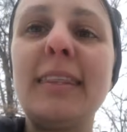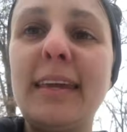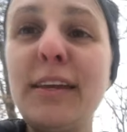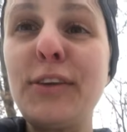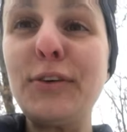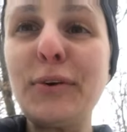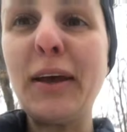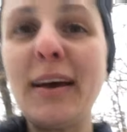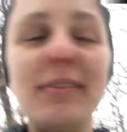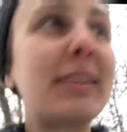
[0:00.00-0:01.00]
Thank you. I
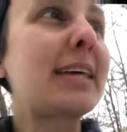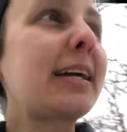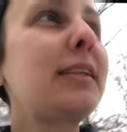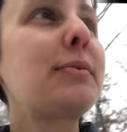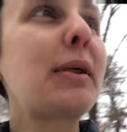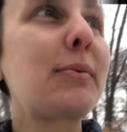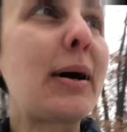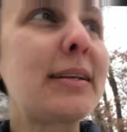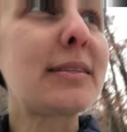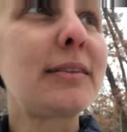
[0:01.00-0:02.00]
have exactly what I
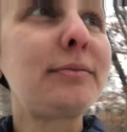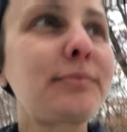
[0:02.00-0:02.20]
want